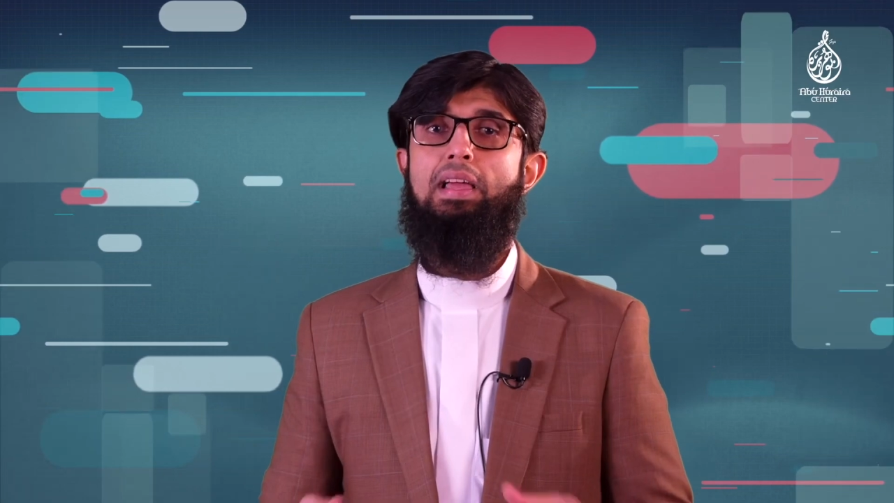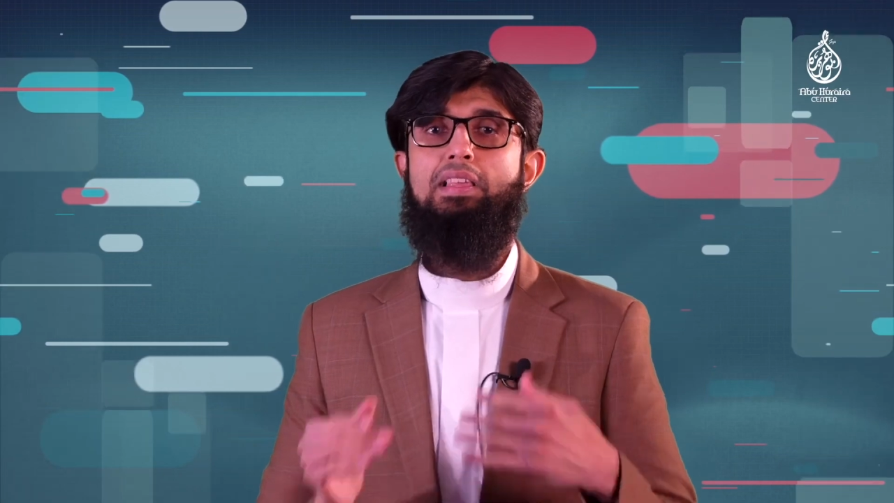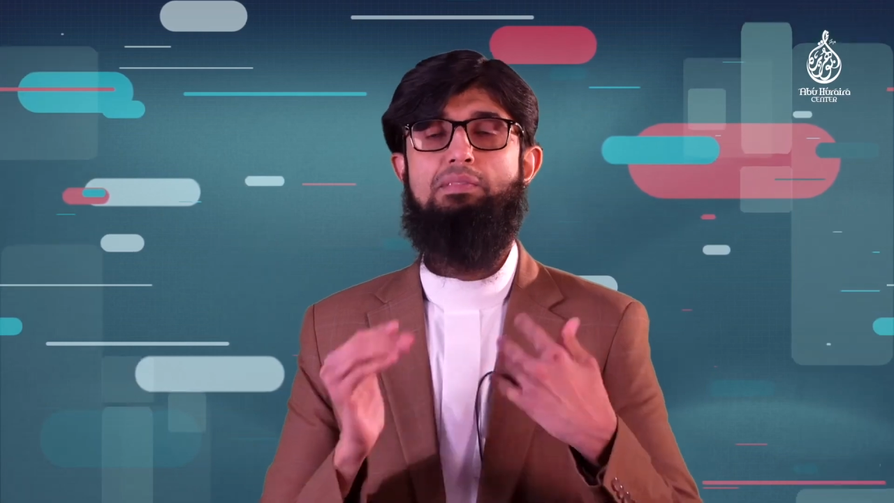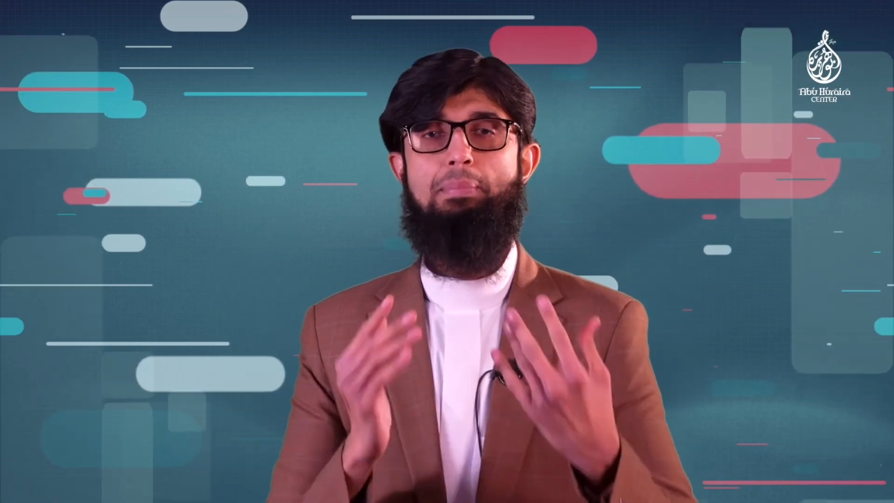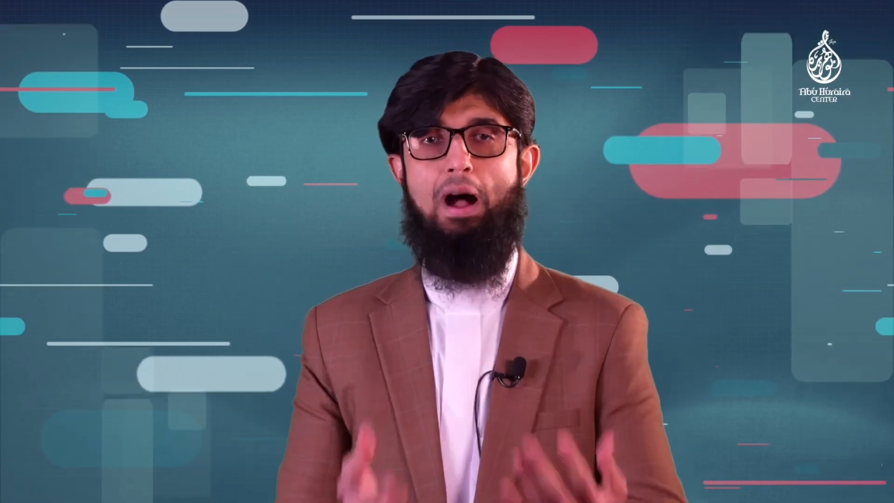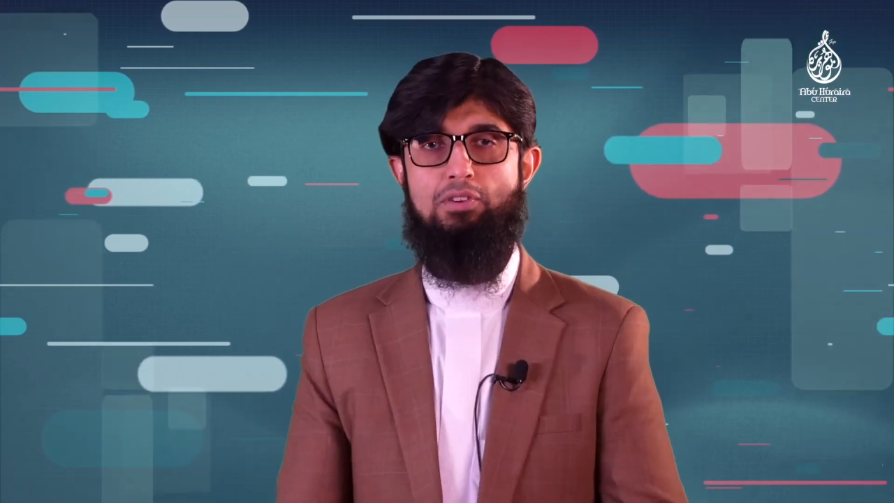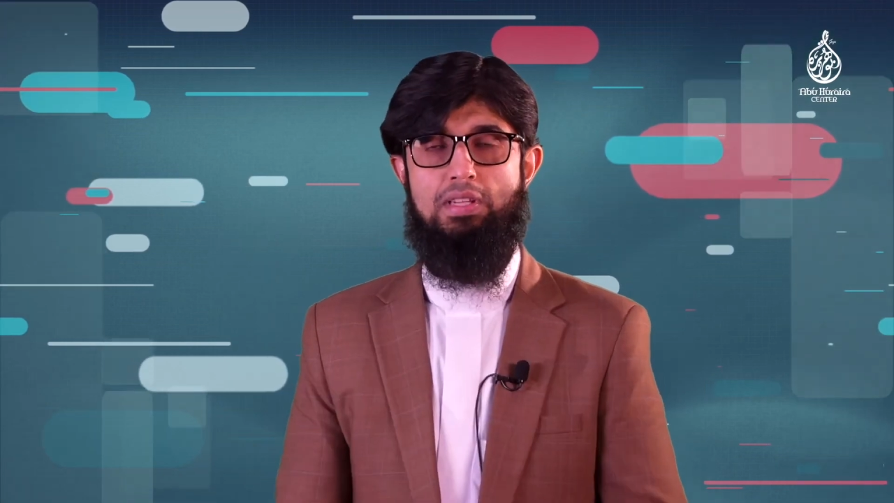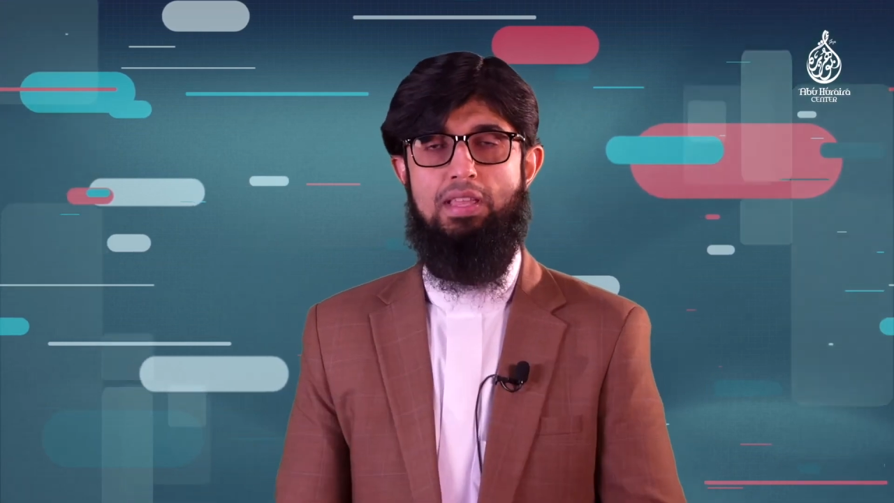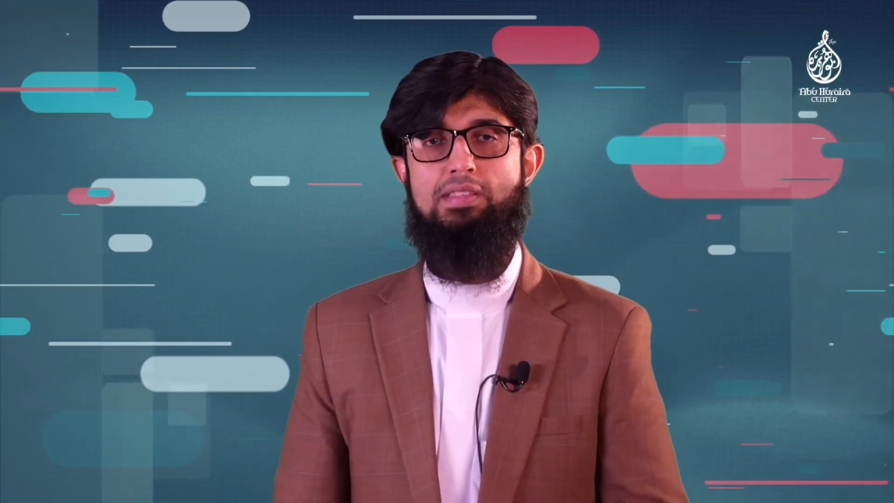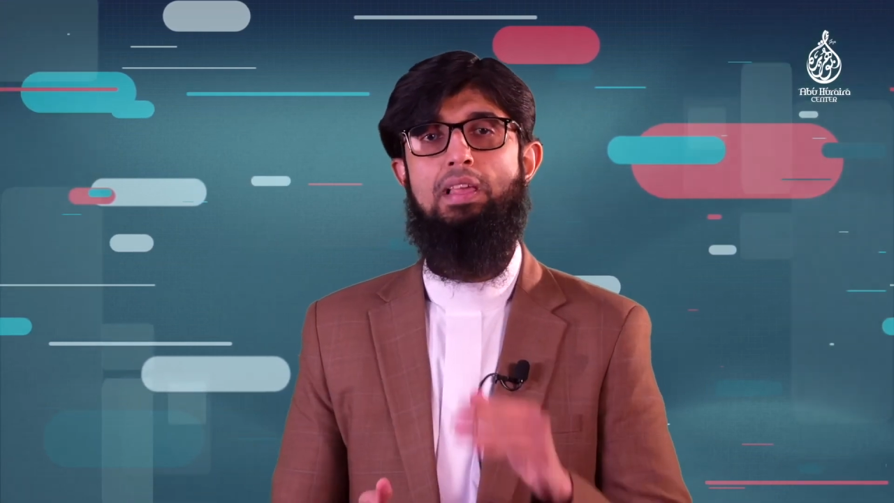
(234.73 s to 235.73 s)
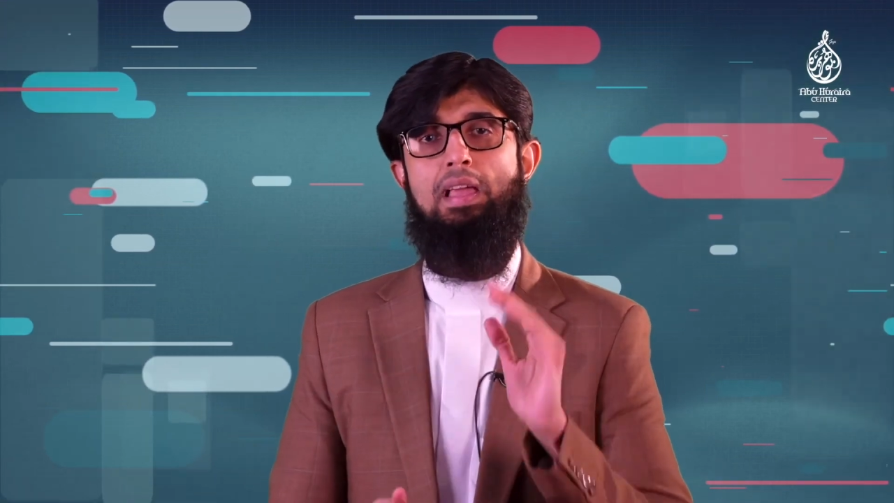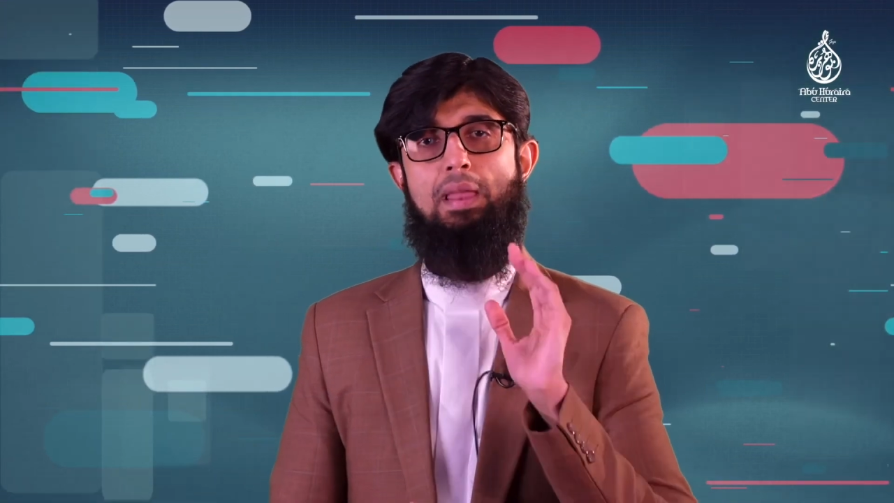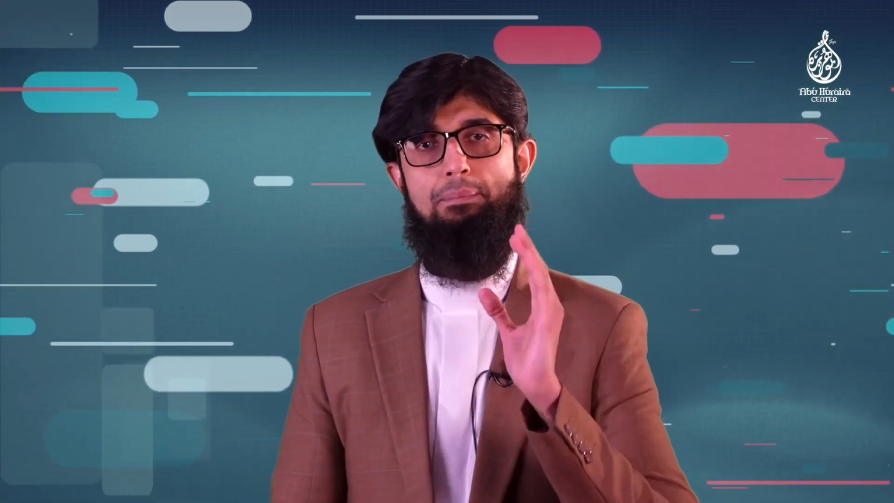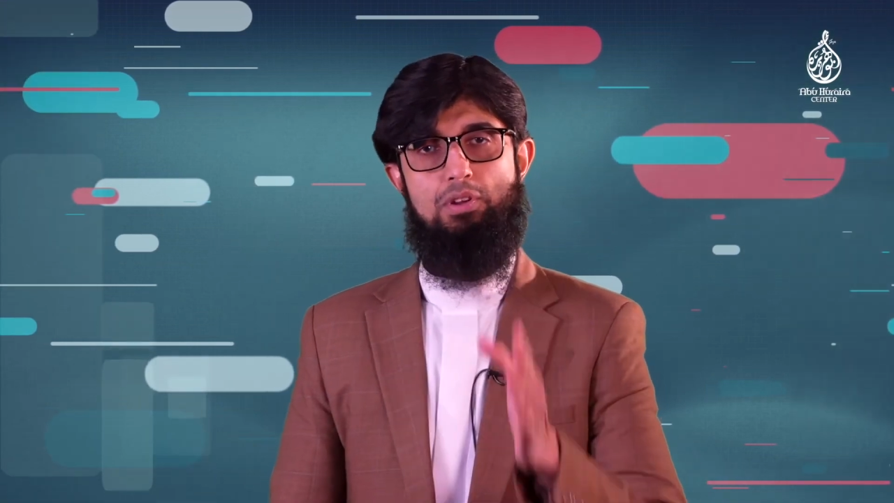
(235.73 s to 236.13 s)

His bounties and